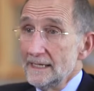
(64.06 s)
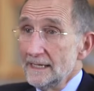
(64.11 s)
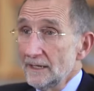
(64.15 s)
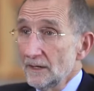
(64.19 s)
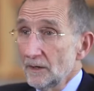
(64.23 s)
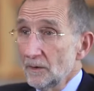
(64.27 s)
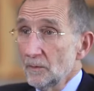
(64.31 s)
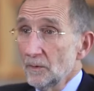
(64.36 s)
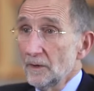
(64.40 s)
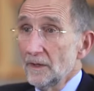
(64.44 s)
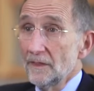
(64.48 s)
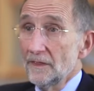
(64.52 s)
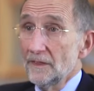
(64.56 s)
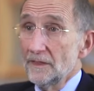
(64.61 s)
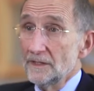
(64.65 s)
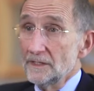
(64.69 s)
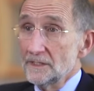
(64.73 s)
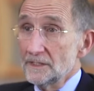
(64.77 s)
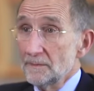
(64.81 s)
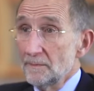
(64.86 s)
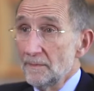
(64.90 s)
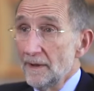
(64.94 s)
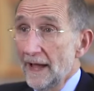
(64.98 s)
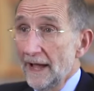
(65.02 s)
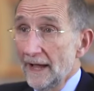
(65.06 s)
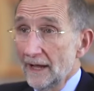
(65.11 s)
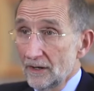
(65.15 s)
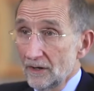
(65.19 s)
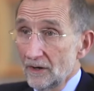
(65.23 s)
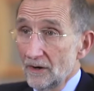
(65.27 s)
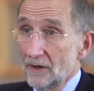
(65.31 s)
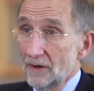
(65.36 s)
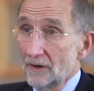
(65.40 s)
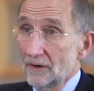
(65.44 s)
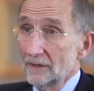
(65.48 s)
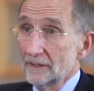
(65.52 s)
deal with this
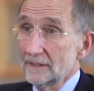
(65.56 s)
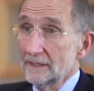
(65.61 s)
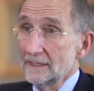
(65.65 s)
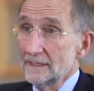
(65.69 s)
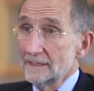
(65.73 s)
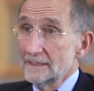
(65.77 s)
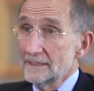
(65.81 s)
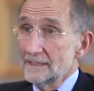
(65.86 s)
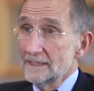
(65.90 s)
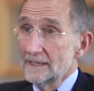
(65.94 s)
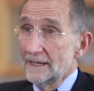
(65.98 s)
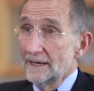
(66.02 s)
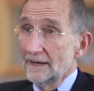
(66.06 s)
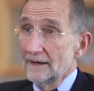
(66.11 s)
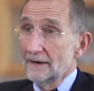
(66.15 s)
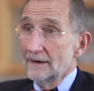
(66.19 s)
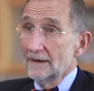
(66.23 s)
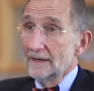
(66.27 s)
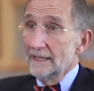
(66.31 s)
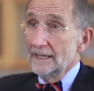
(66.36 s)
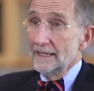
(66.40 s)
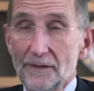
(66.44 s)
backlog that's there.